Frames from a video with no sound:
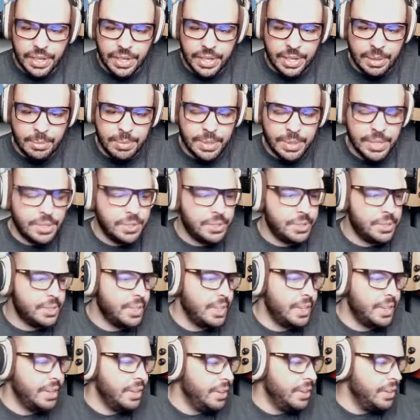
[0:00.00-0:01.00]
I am
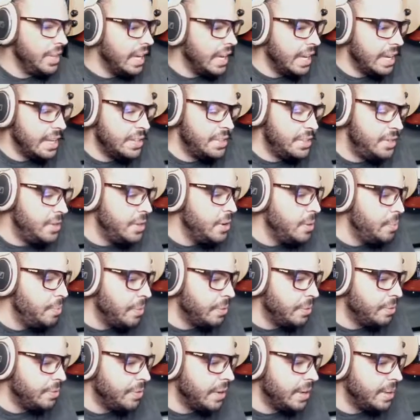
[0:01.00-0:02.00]
interested. Oh yeah, it's
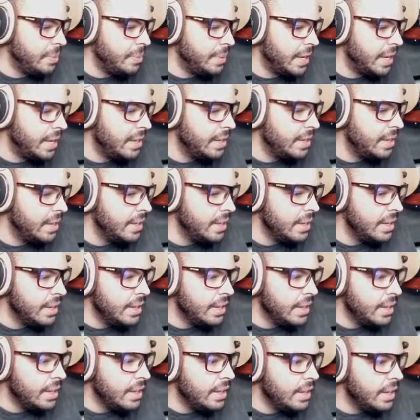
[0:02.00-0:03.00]
super fun, man.
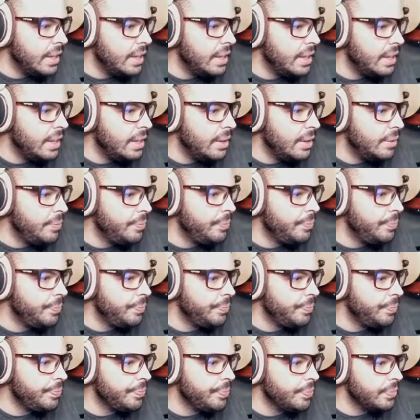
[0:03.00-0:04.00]

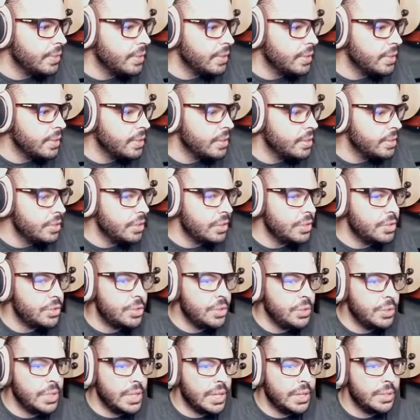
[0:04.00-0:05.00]
So let's
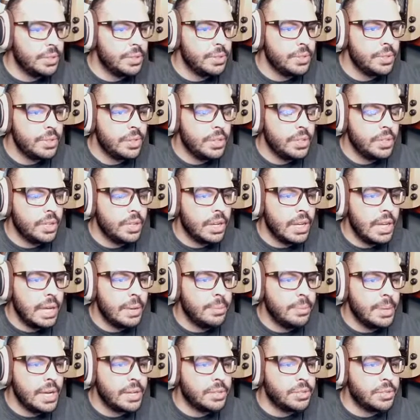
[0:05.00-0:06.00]
do this.
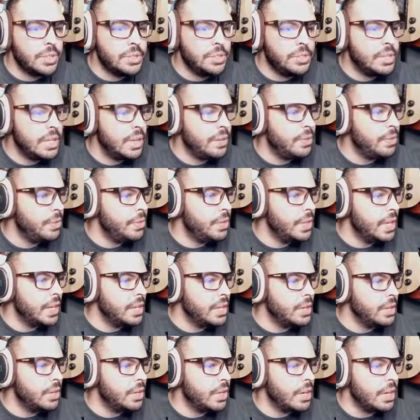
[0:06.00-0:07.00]
I'm actually, instead of
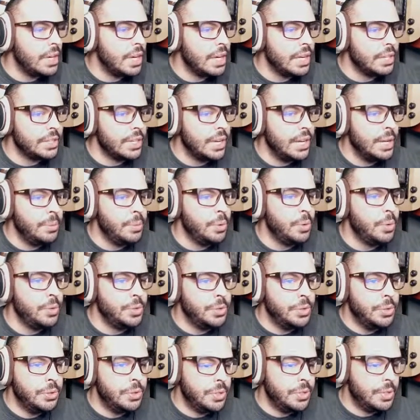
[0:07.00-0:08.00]
thickened cut, I'm going
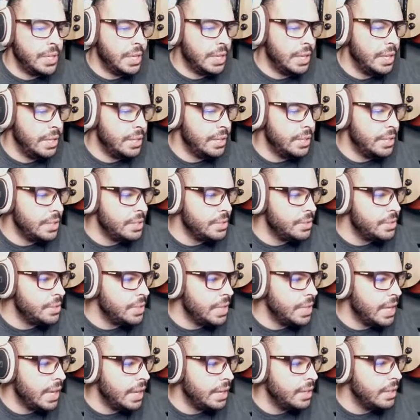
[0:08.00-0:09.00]
to thicken
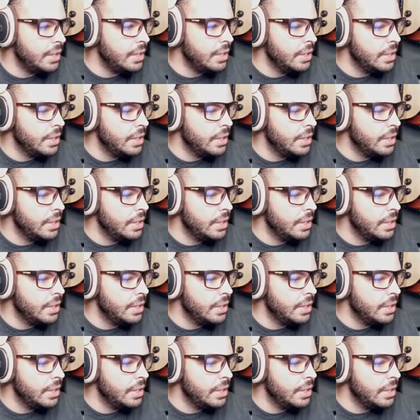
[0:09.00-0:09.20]
instead.